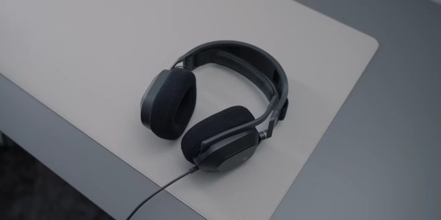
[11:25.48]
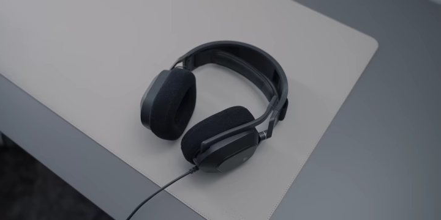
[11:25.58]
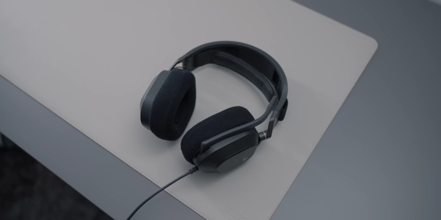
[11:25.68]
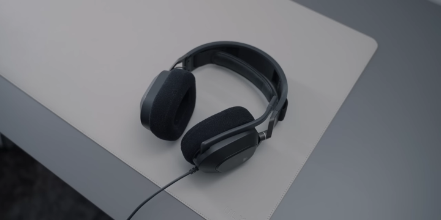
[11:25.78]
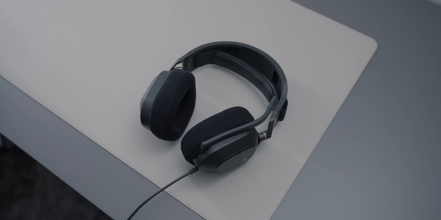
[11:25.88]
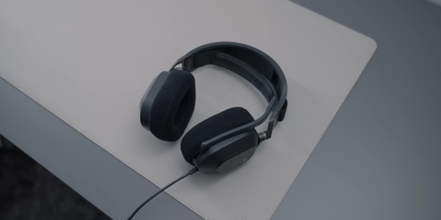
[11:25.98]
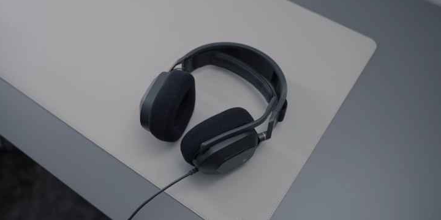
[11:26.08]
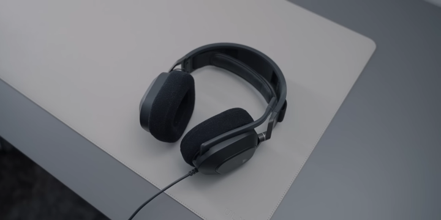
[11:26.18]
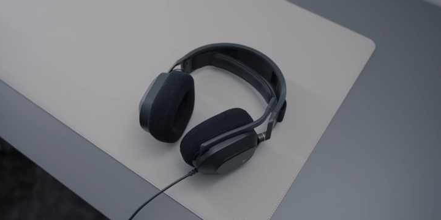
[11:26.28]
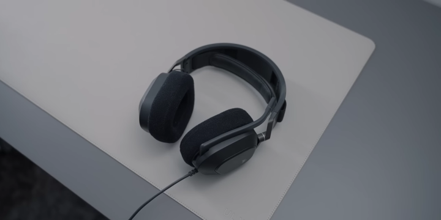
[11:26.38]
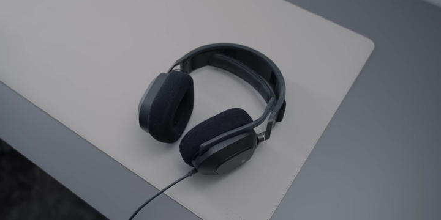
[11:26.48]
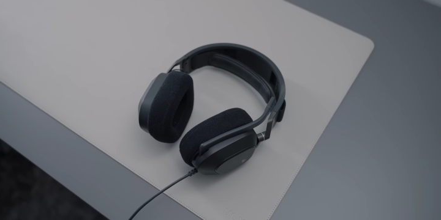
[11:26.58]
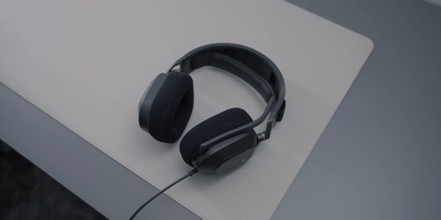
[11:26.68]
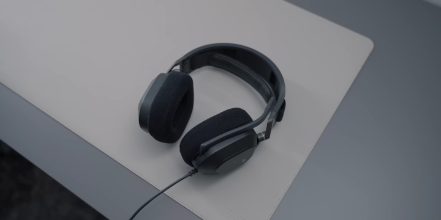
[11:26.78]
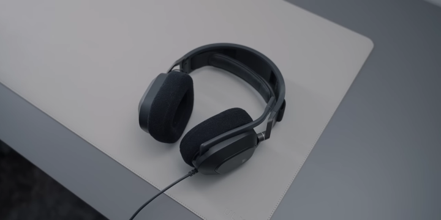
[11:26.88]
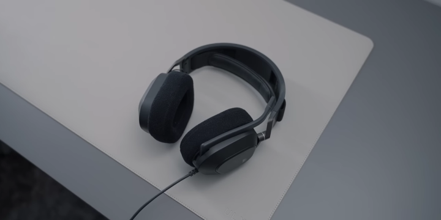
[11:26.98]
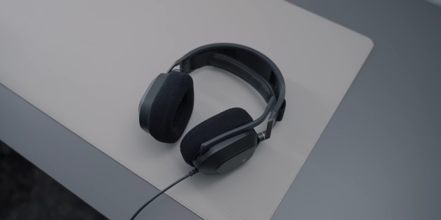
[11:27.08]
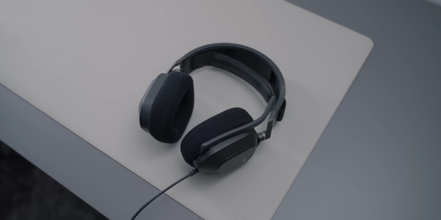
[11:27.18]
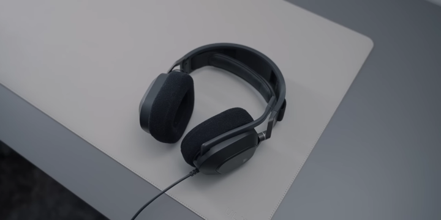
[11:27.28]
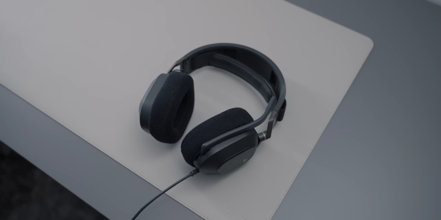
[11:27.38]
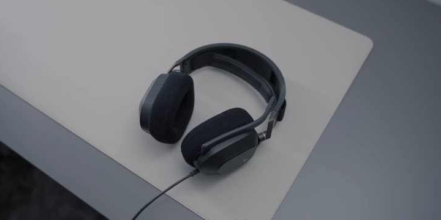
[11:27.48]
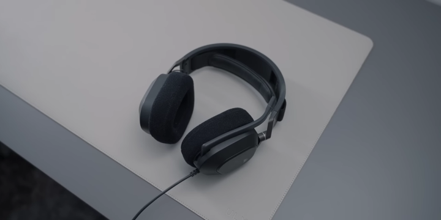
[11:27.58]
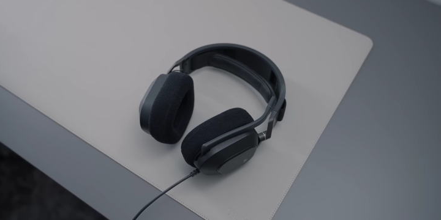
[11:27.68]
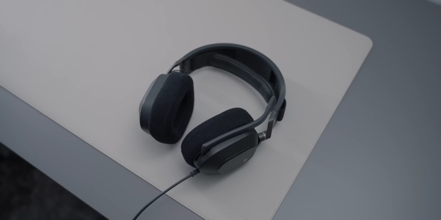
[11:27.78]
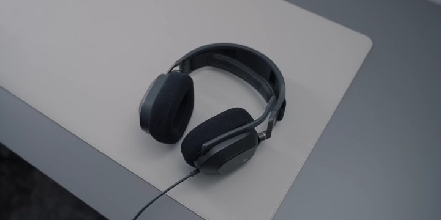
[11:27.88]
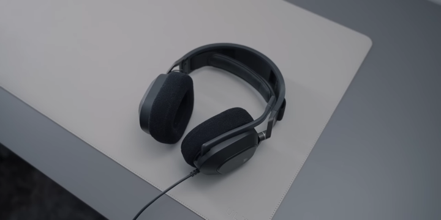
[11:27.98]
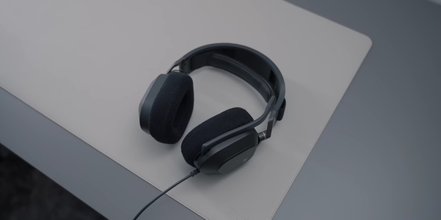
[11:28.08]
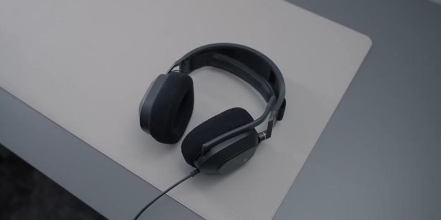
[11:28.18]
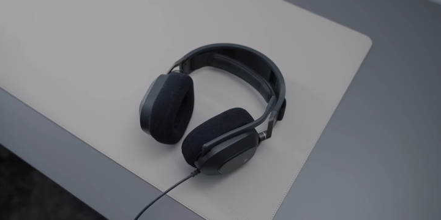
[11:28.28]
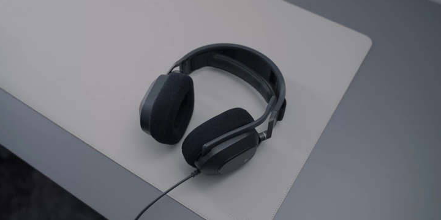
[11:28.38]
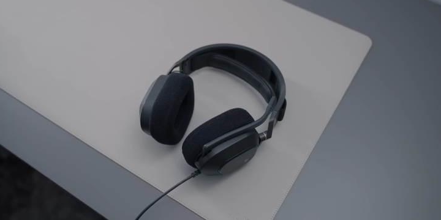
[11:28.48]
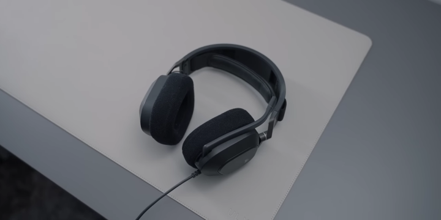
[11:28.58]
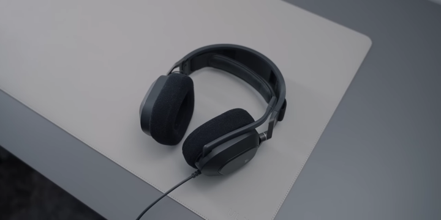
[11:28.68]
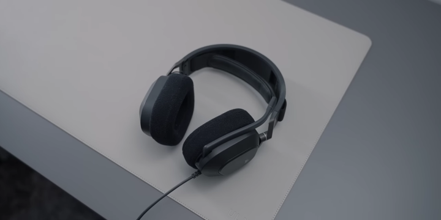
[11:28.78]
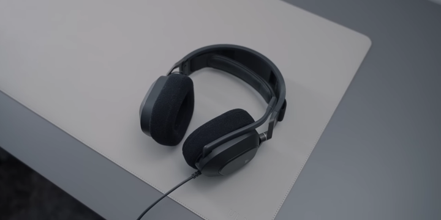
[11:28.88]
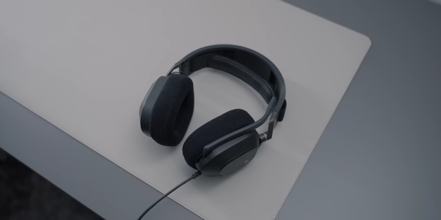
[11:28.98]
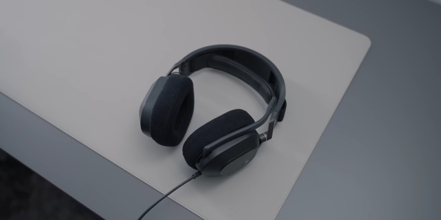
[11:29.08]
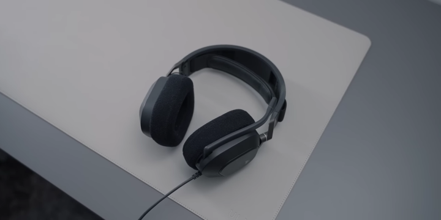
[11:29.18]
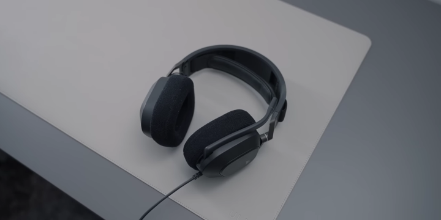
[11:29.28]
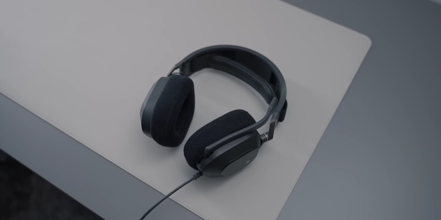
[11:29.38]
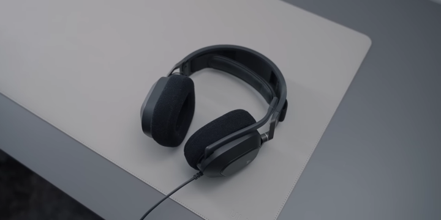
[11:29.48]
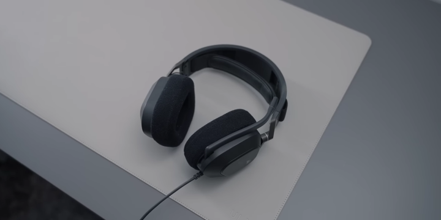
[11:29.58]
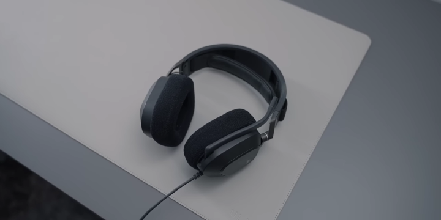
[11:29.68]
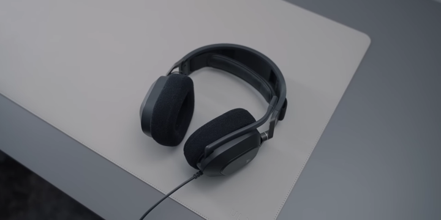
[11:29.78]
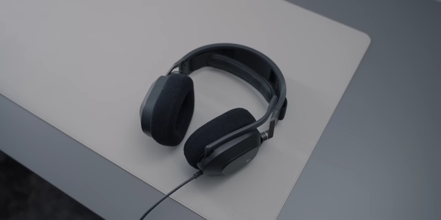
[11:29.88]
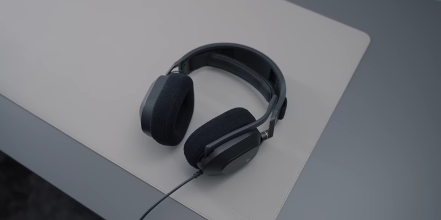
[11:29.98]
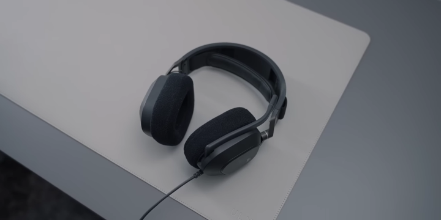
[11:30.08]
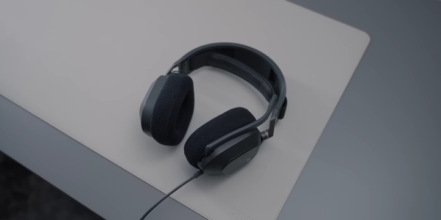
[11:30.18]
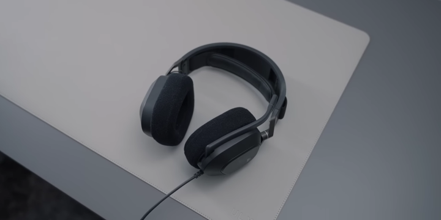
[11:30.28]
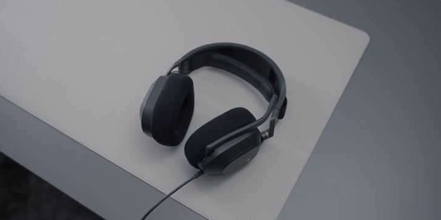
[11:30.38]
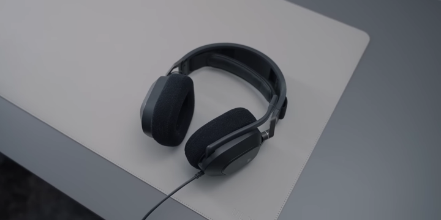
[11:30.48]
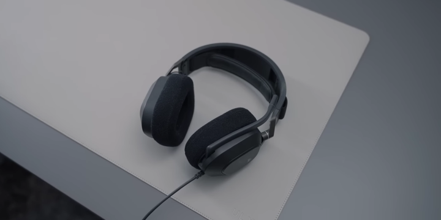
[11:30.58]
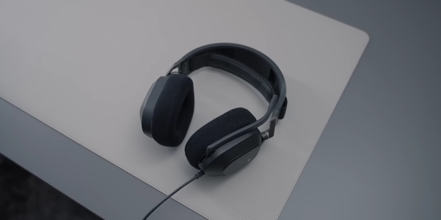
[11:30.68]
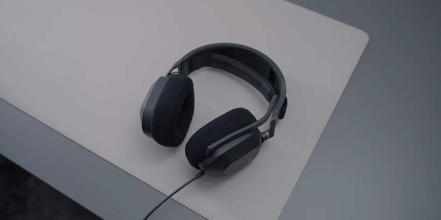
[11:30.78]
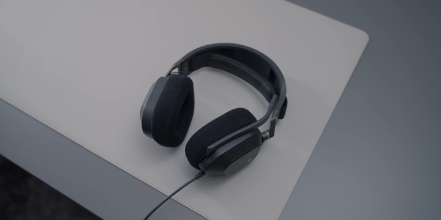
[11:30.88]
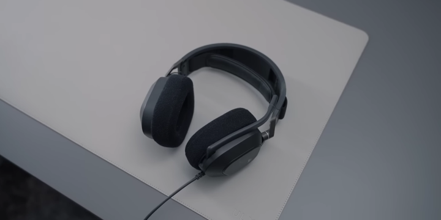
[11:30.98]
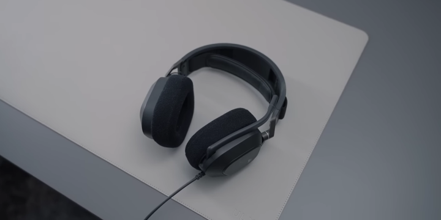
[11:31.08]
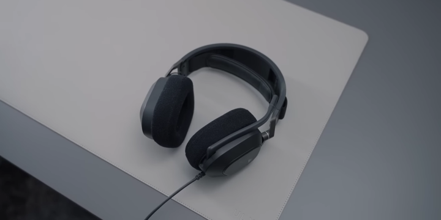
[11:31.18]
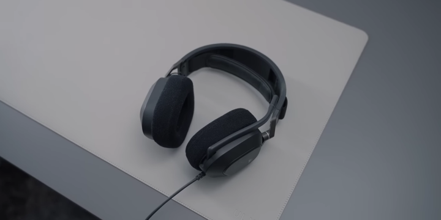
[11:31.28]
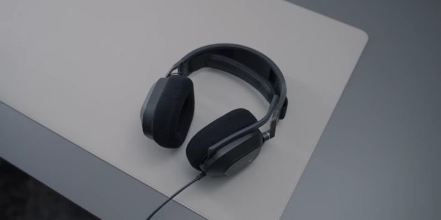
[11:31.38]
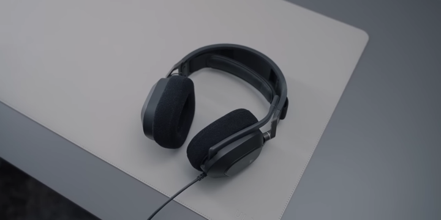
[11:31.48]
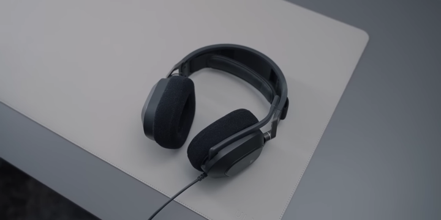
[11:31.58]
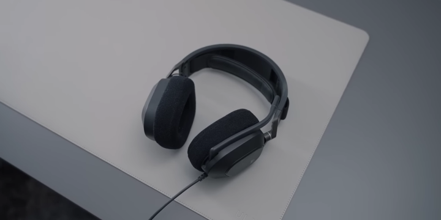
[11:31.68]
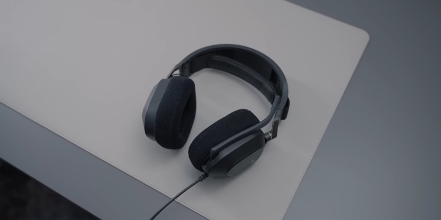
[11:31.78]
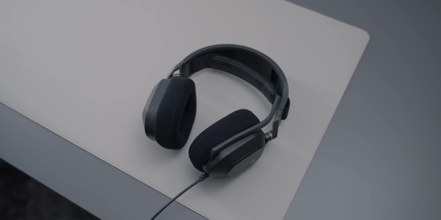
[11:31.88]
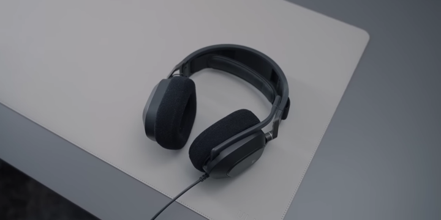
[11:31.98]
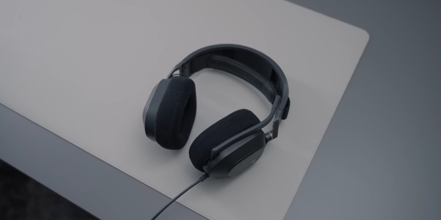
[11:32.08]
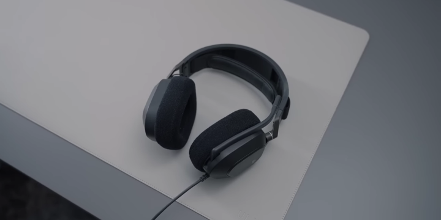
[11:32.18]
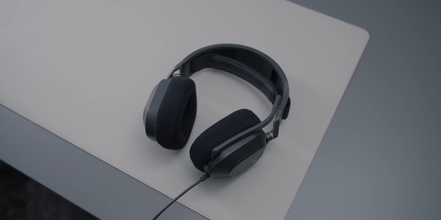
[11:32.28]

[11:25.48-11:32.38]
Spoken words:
[unreadable: no face in view]